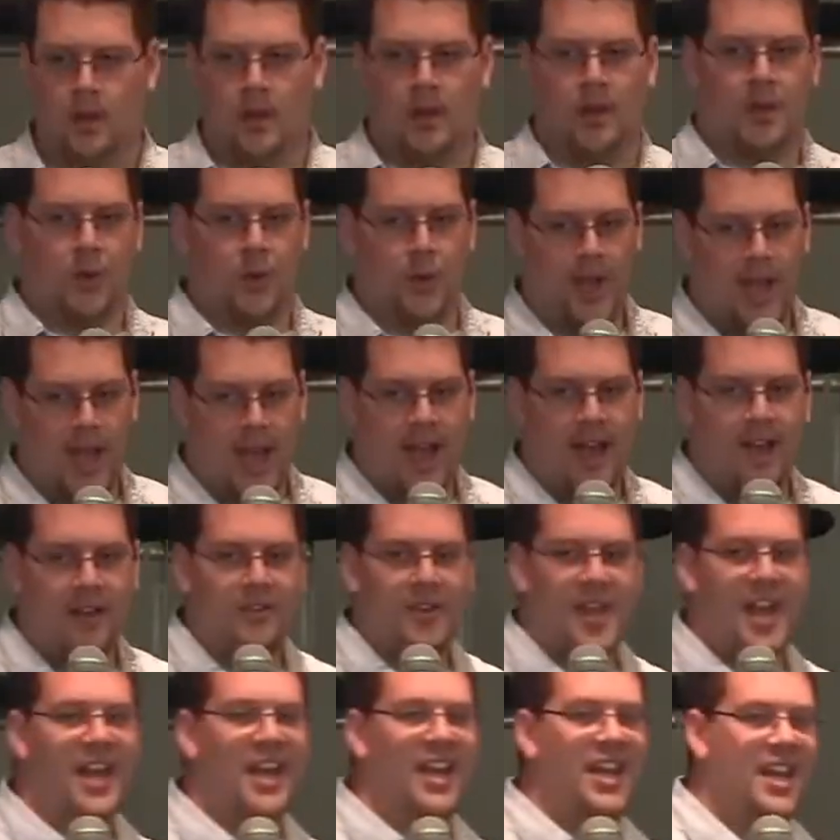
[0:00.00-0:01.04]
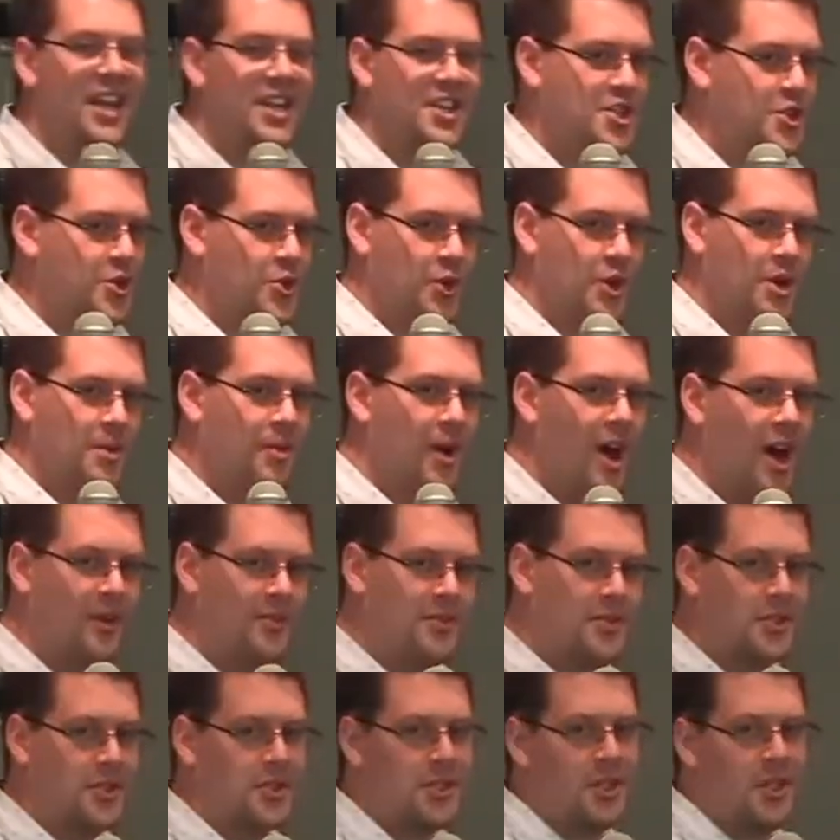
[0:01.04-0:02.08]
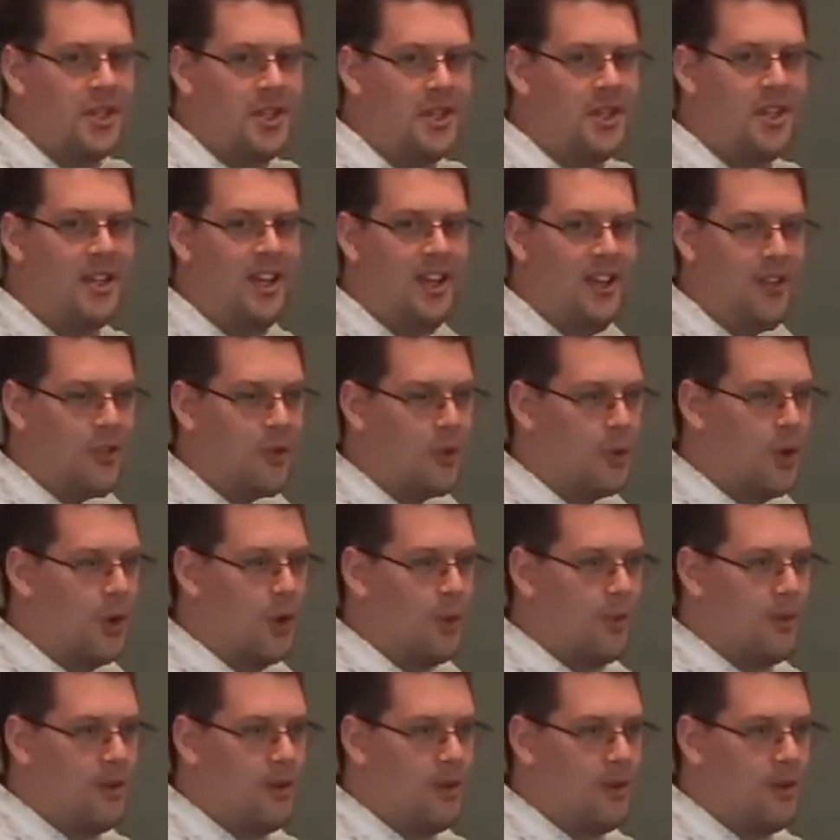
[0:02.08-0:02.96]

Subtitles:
Do we have any history buffs in the room?